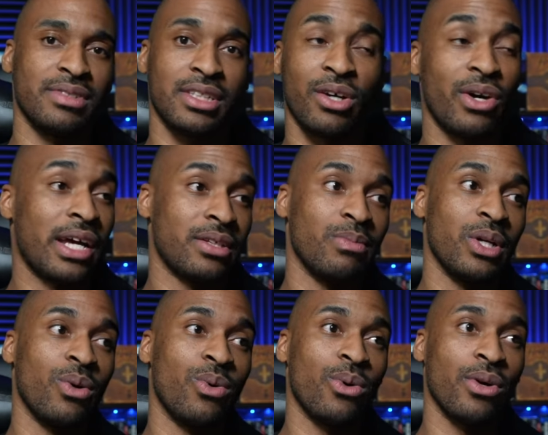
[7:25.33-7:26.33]
It don't have to be
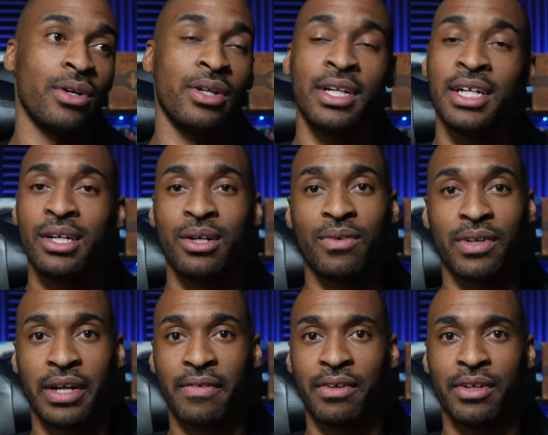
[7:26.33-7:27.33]
horror or
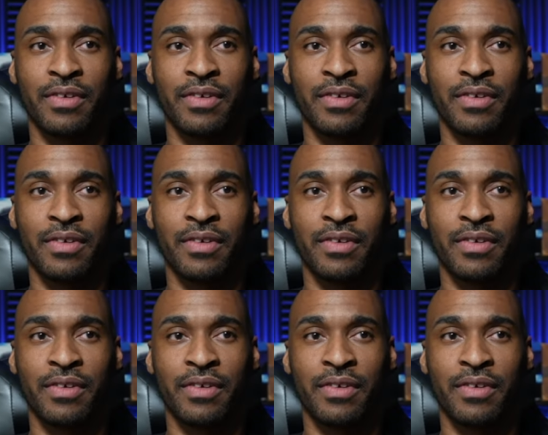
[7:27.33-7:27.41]
whatever.